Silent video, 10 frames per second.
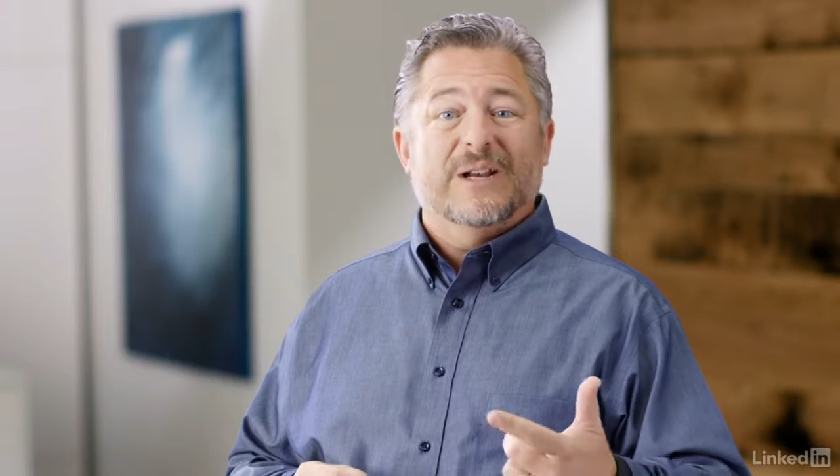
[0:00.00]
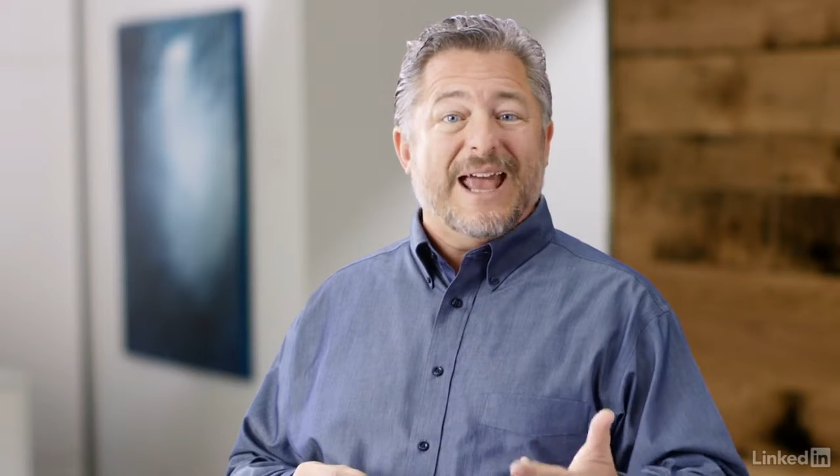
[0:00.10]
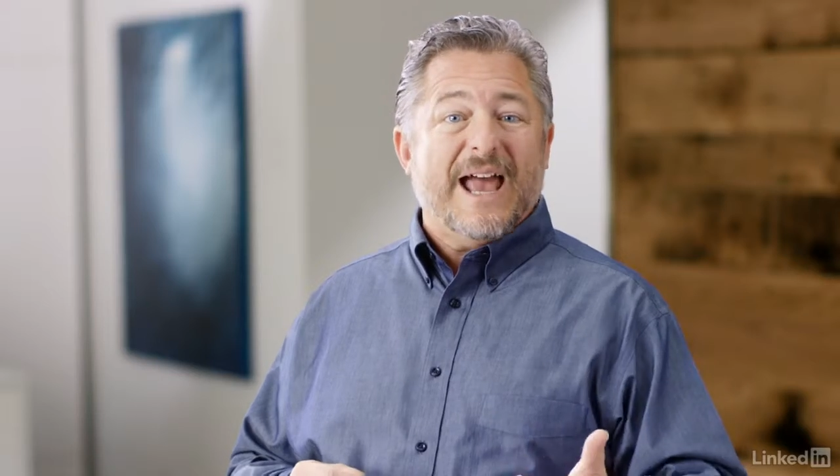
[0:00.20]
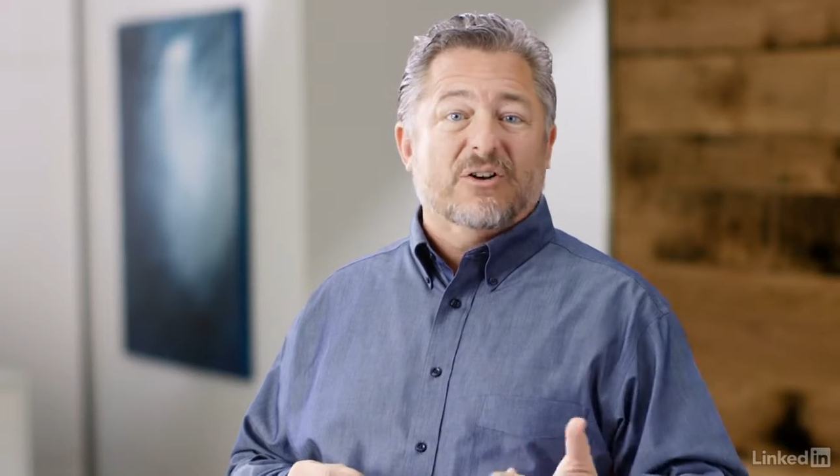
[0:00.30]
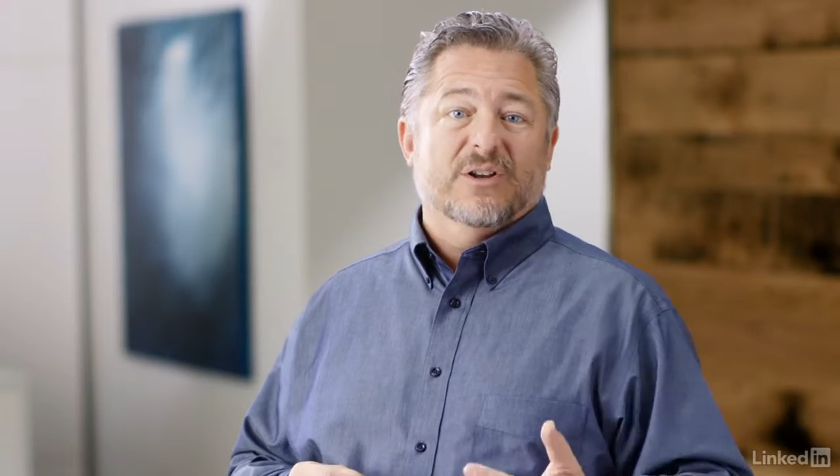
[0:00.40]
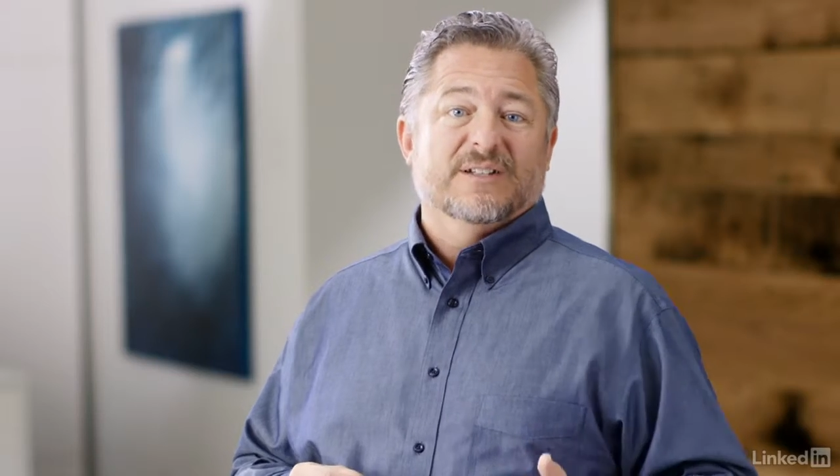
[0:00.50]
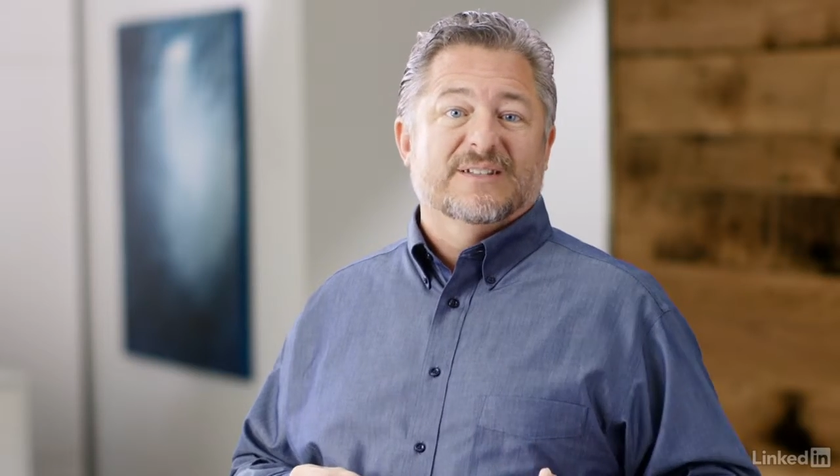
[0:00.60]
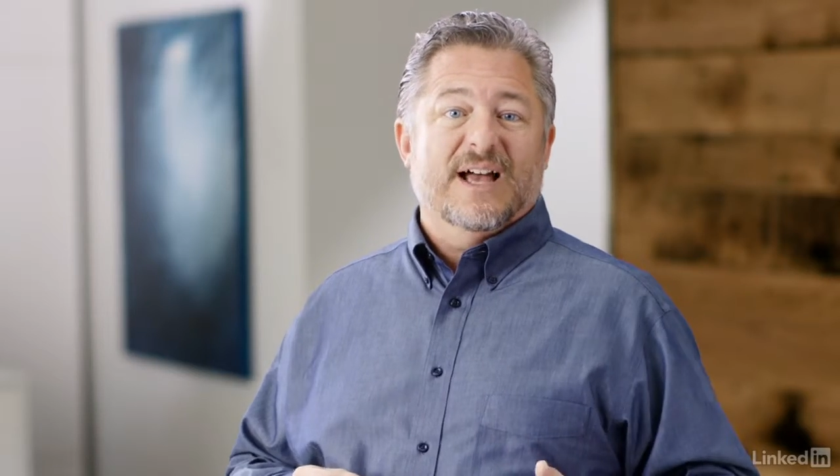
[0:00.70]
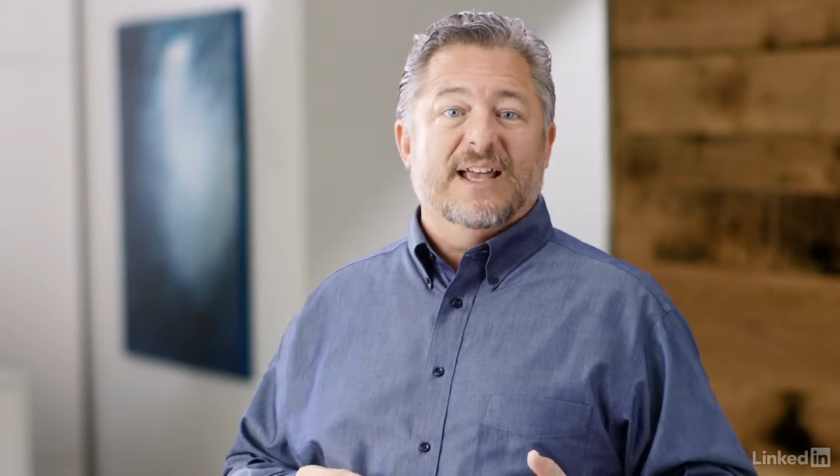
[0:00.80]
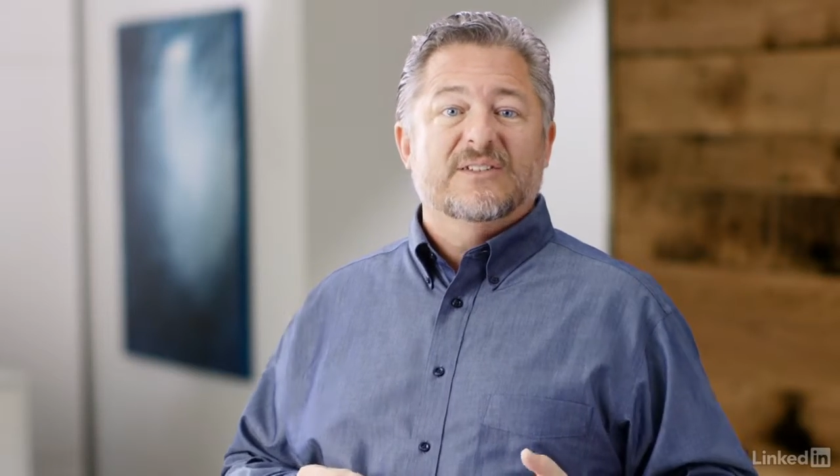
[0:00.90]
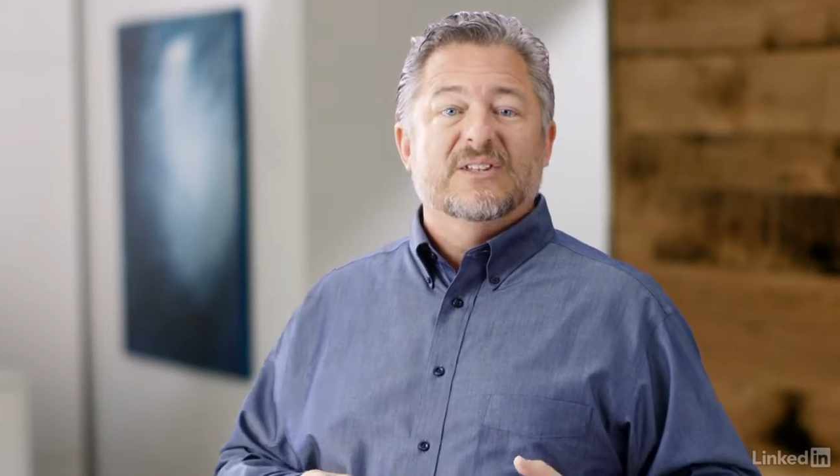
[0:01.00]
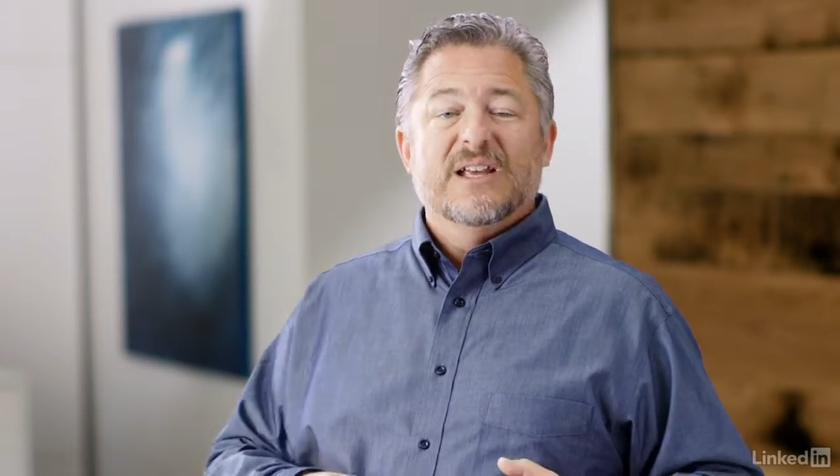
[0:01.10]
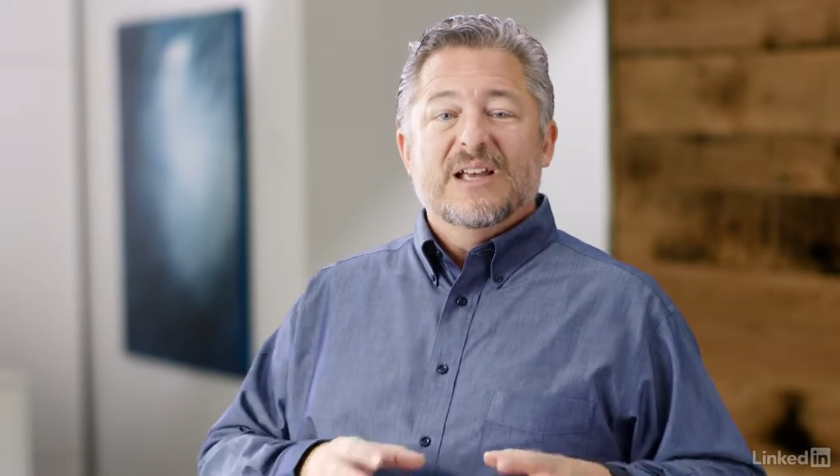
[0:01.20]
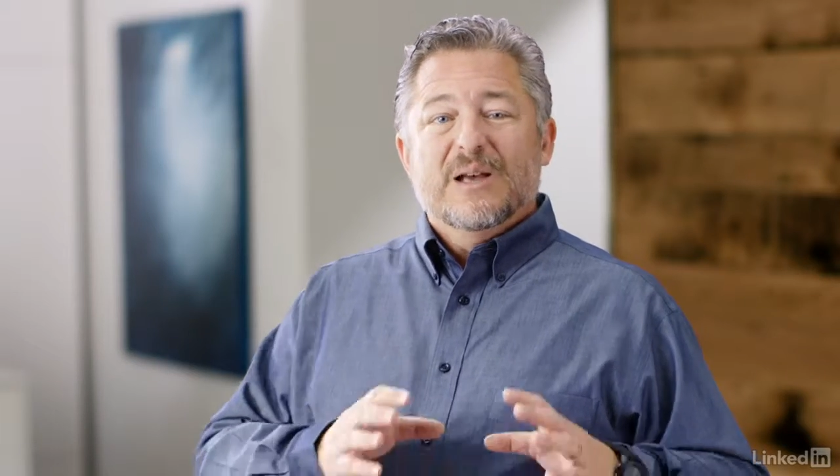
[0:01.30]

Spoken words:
and aggregate size.